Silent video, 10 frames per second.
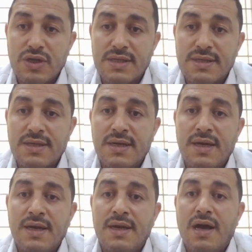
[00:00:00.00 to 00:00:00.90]
just
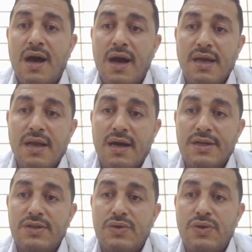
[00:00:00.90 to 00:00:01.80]

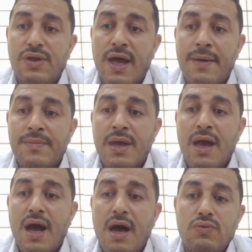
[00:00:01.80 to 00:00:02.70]
highlight on the
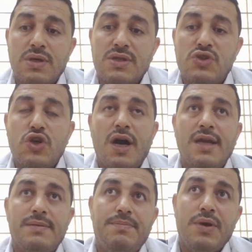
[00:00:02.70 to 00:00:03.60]
how does
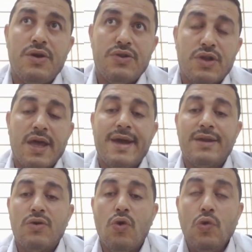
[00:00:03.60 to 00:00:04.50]
childbirth
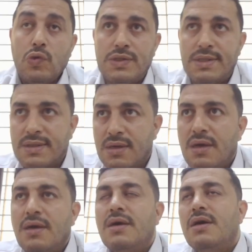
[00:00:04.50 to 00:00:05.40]
can cause
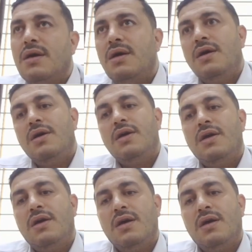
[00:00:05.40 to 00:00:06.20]
a